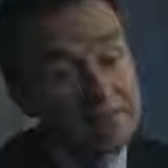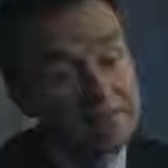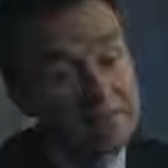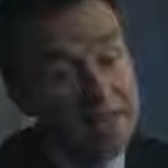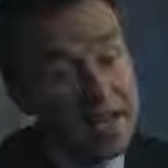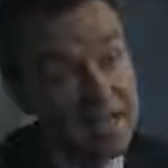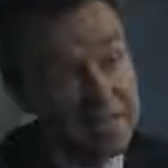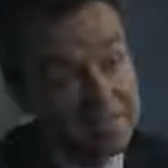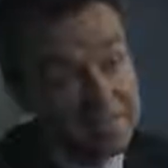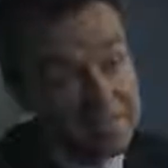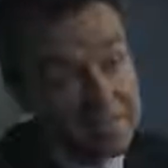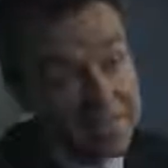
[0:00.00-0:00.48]

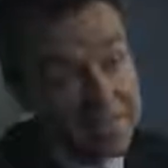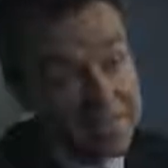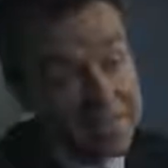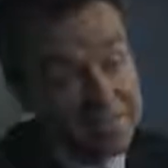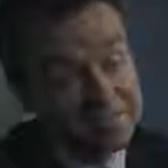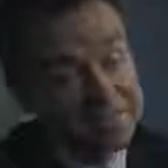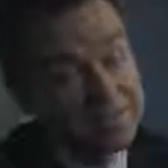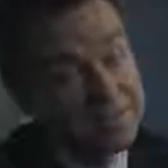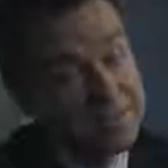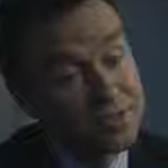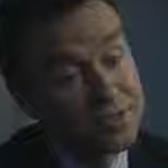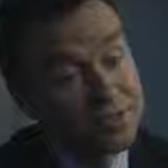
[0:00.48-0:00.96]

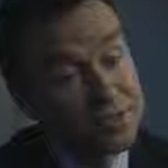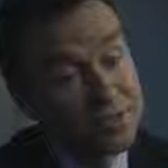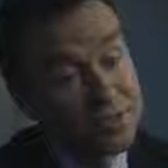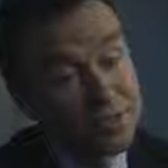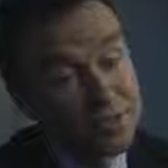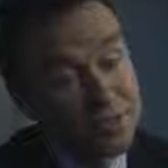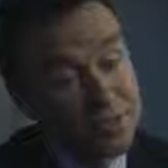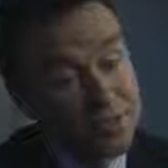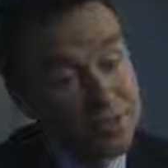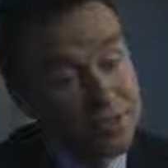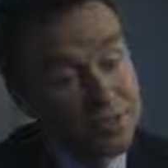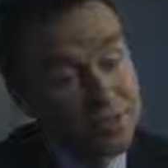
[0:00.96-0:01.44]
Lifestyle. Number
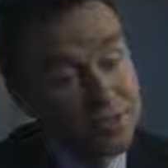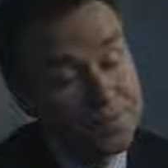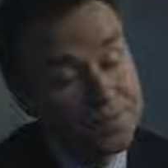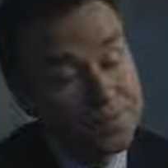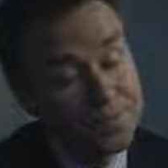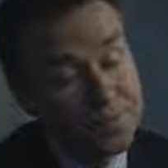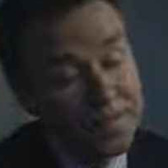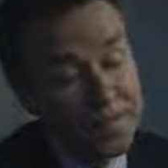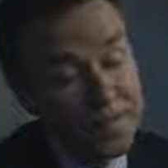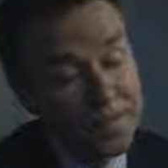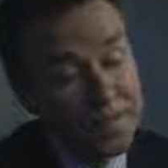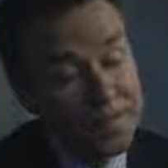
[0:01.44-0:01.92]
two
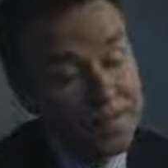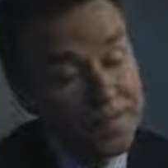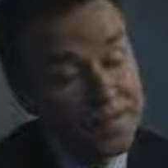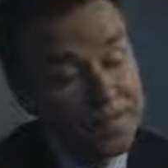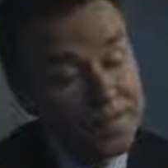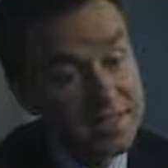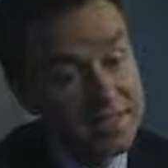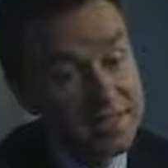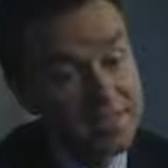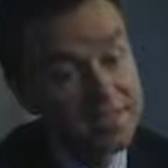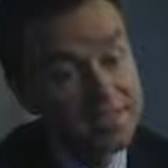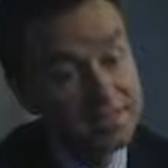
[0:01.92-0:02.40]

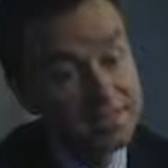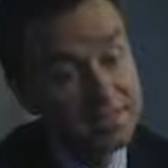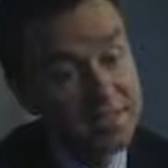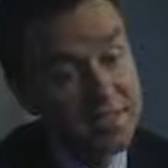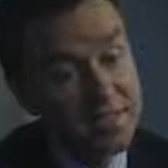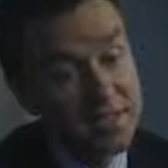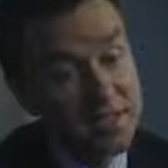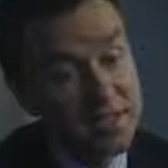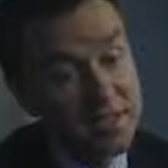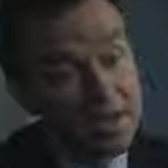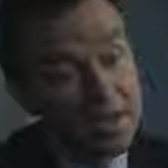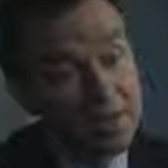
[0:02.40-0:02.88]
is
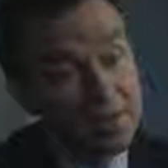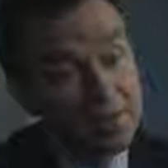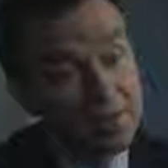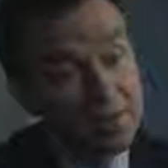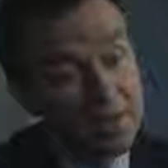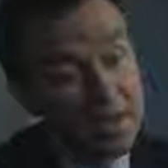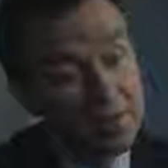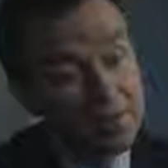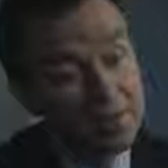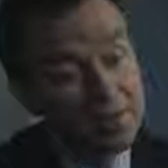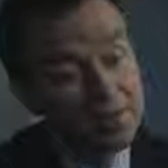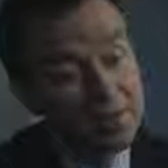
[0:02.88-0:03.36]

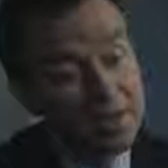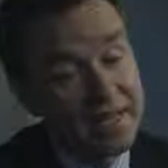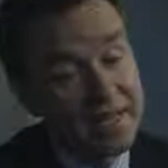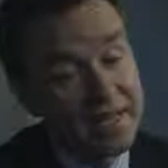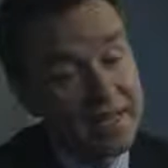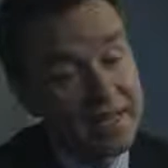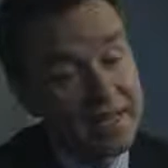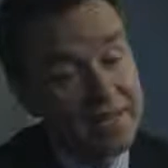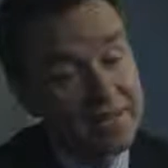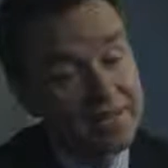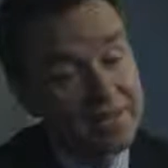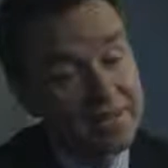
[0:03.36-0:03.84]

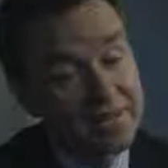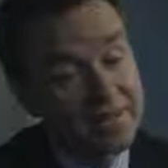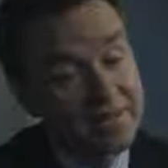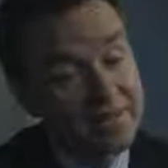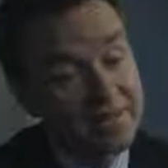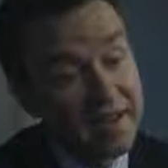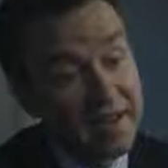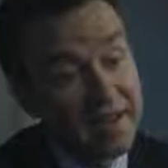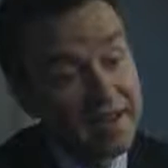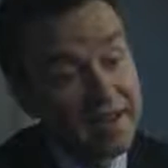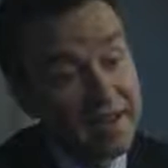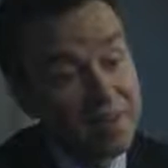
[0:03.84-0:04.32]
probably the
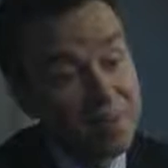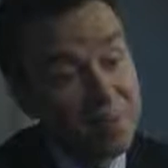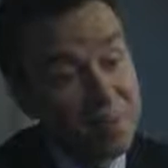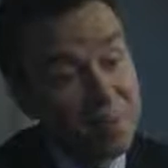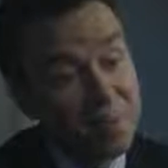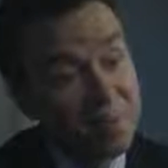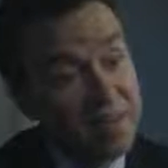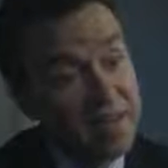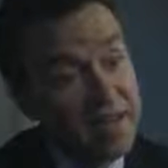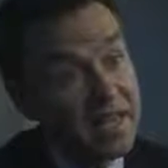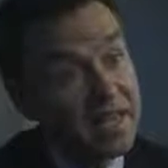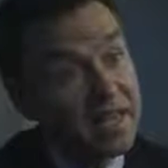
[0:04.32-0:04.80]
fact that
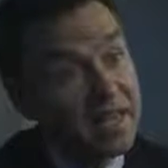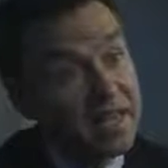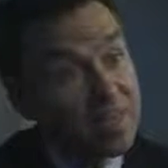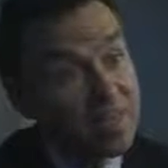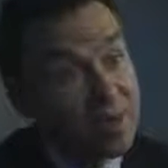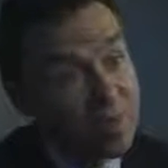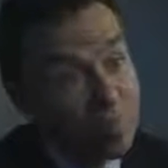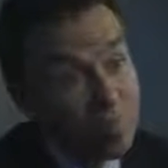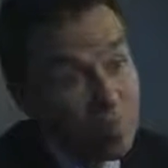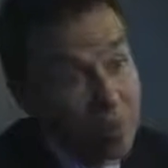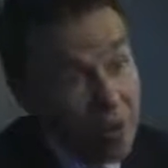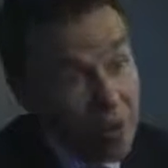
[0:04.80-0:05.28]
we're picking
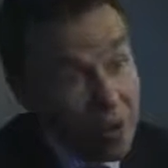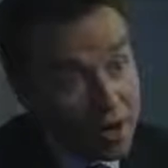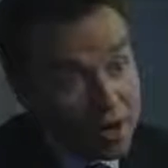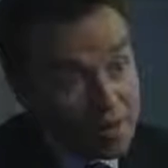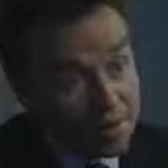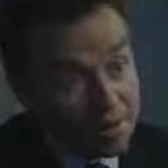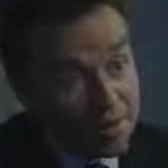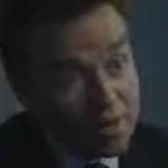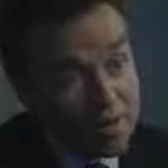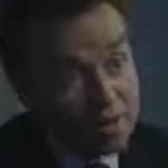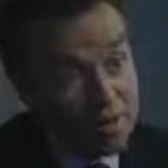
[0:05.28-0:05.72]
it up more.